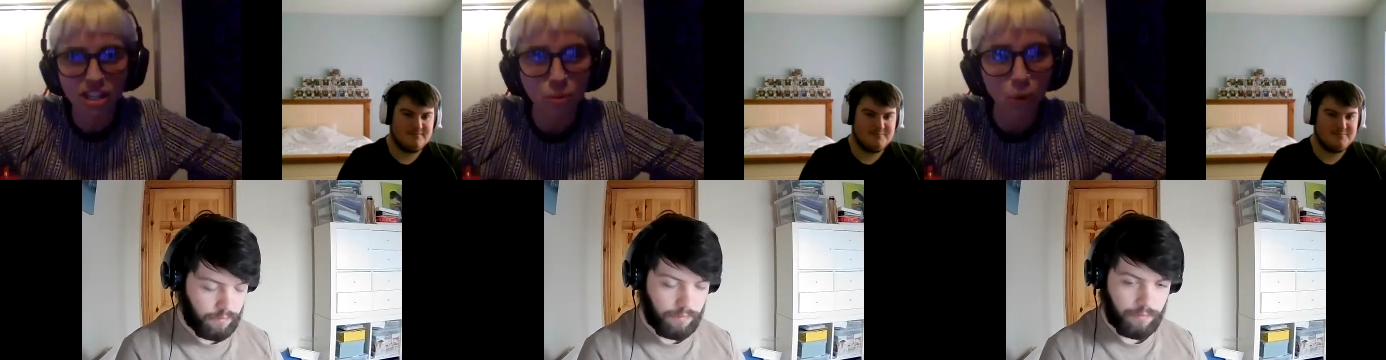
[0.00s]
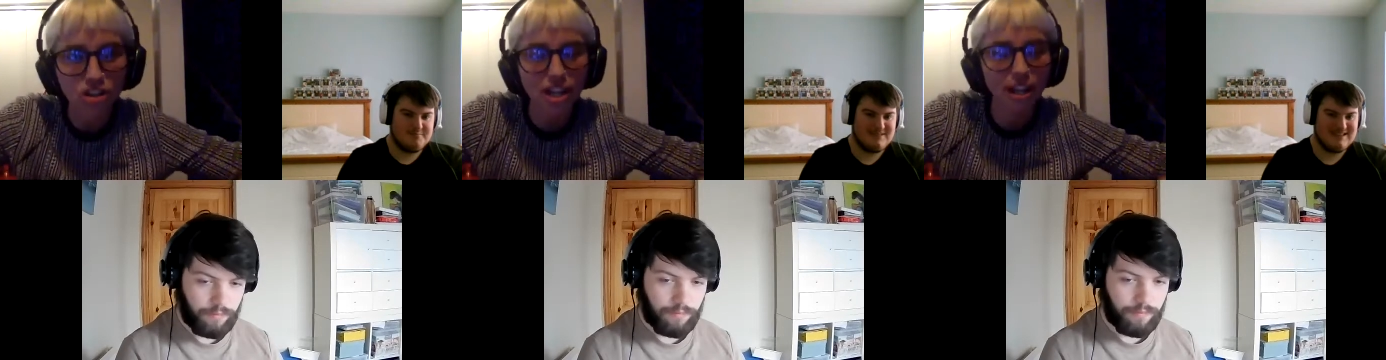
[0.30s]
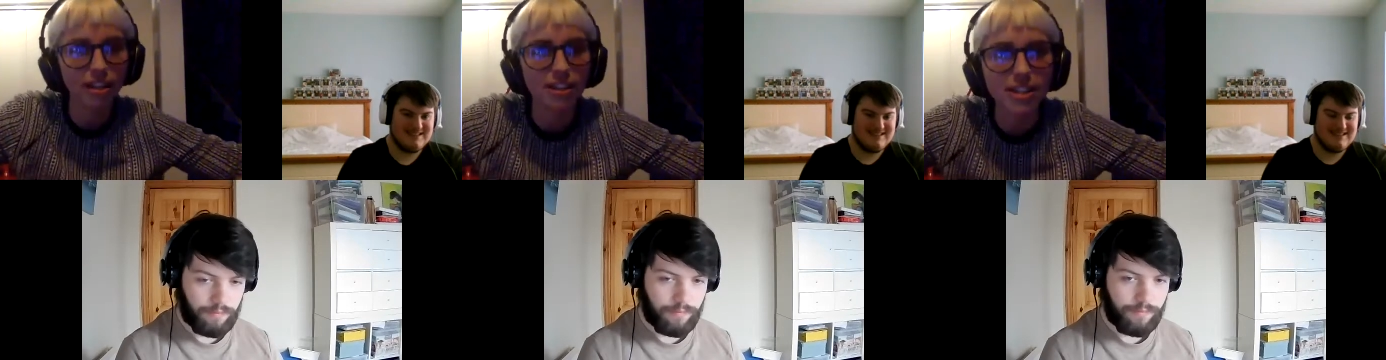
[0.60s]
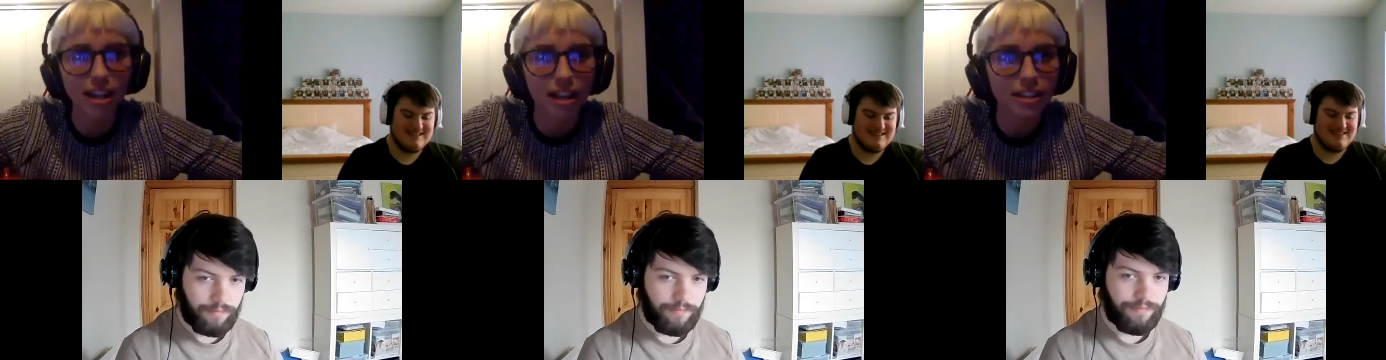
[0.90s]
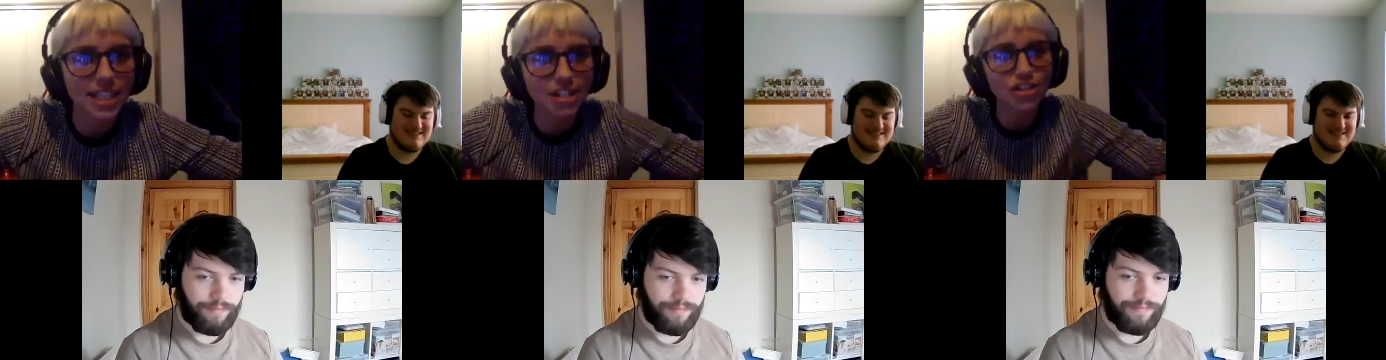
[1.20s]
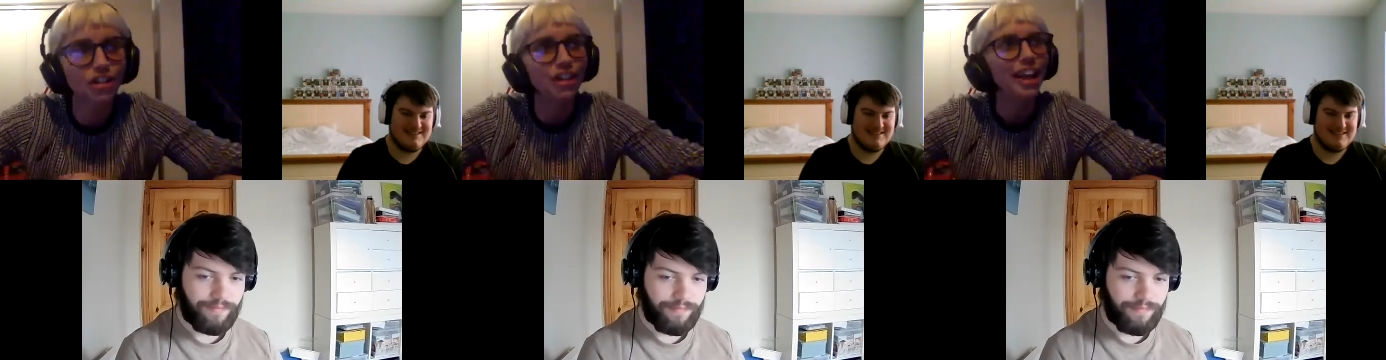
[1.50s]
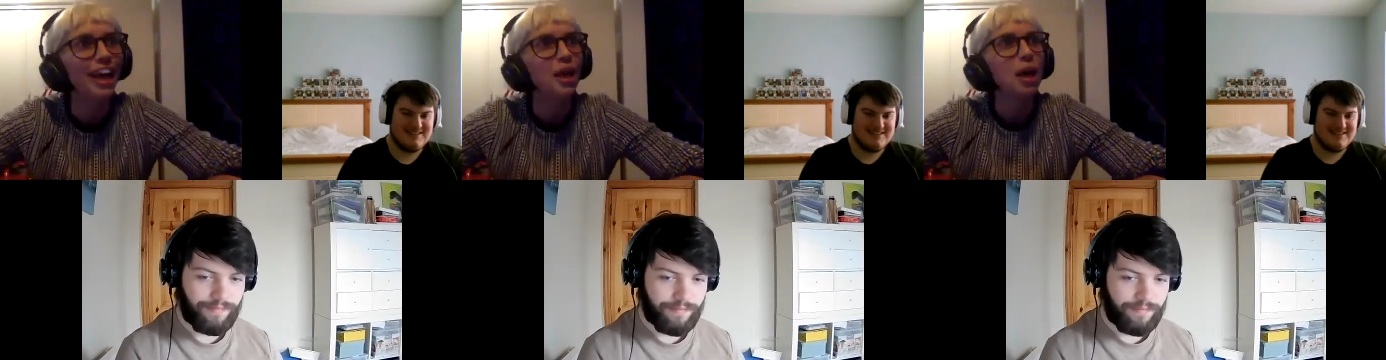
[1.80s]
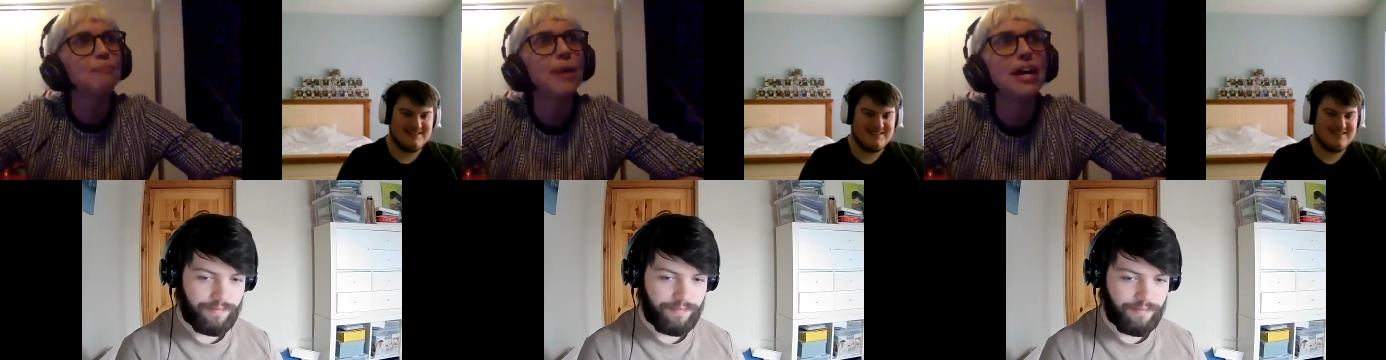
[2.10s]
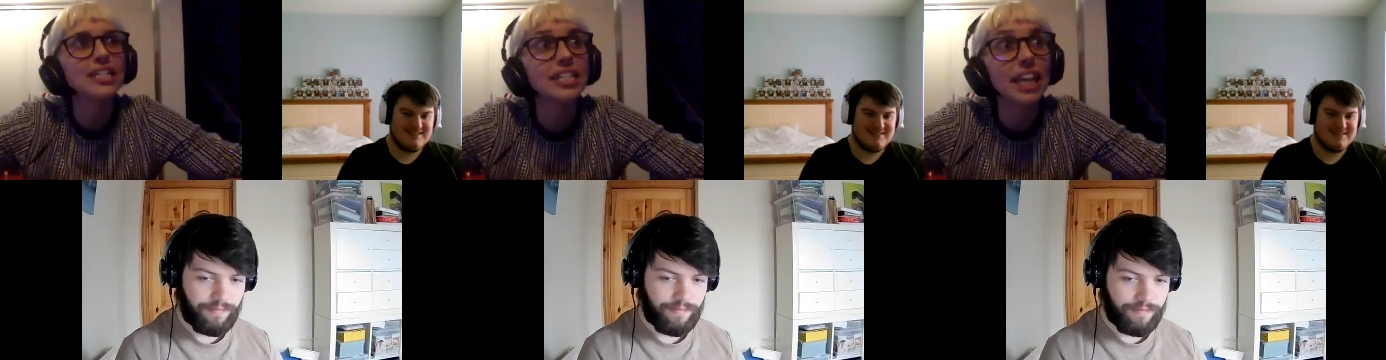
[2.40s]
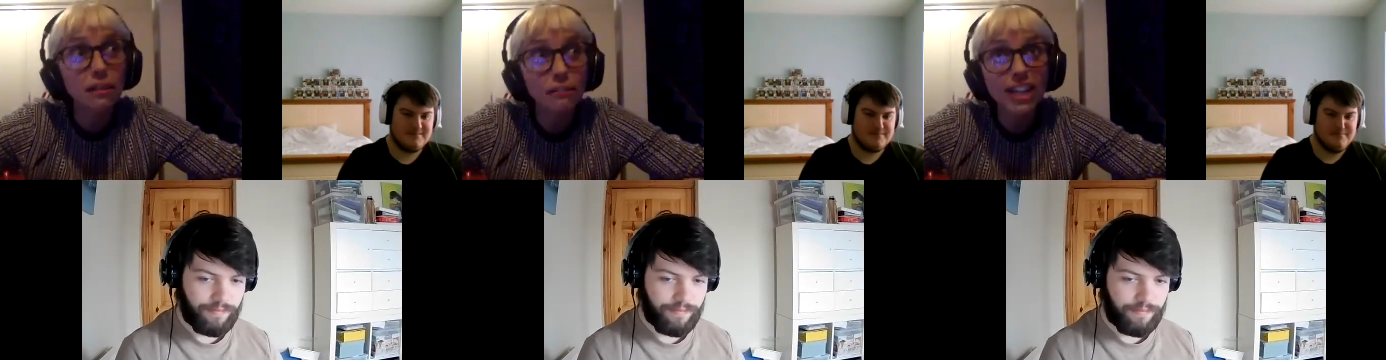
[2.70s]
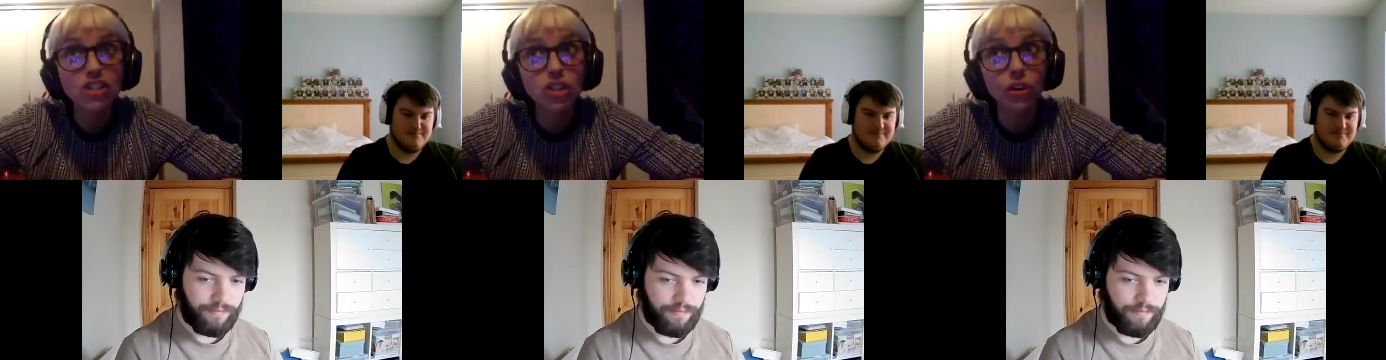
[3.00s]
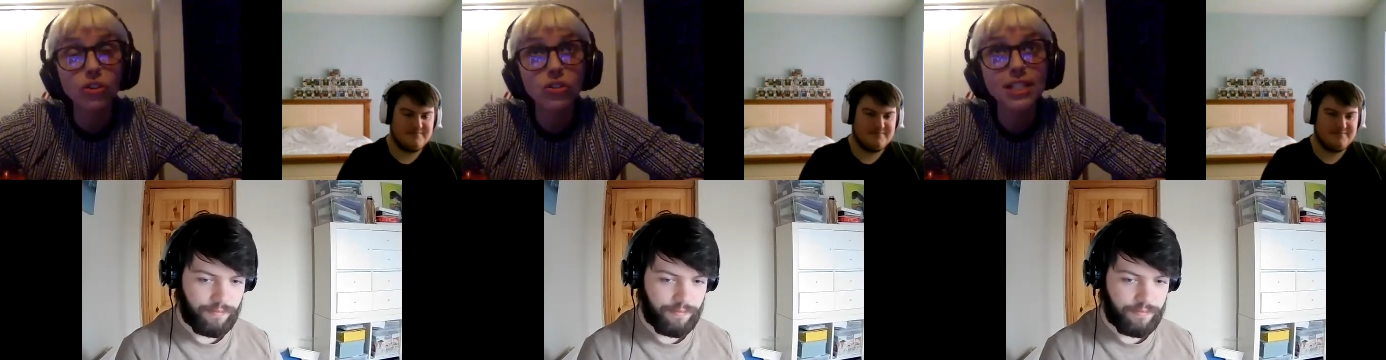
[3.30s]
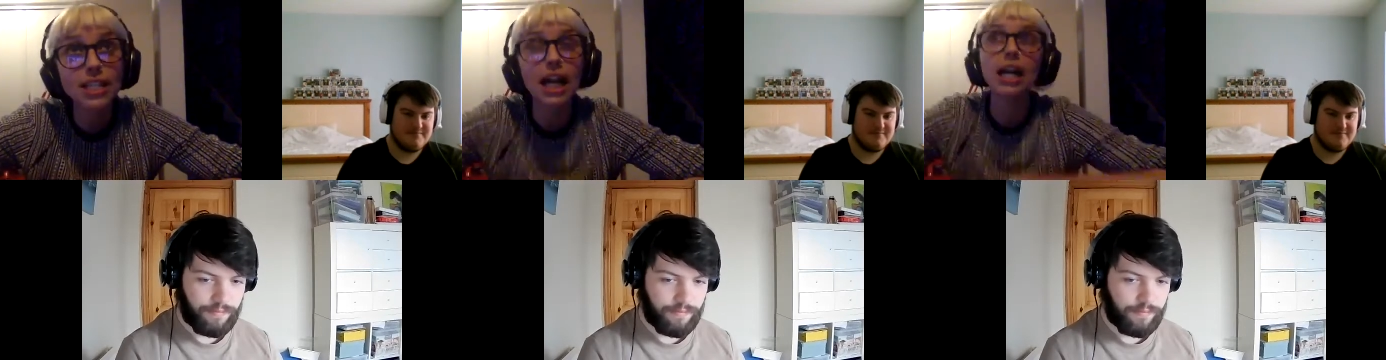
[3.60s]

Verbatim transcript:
Speaker 1: to watch and listen to. But TV shows,